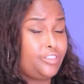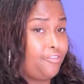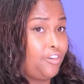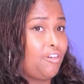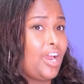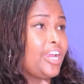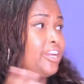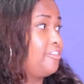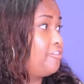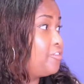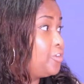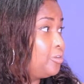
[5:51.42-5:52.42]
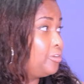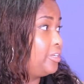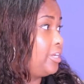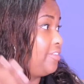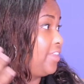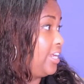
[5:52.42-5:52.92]
variety of
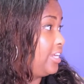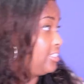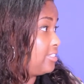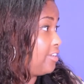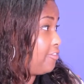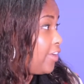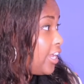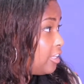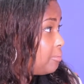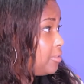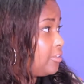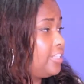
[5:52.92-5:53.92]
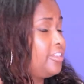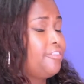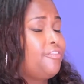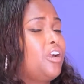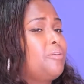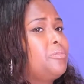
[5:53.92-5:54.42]
food that is available at
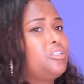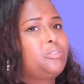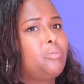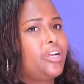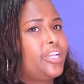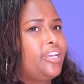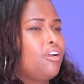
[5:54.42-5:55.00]
the farmers market.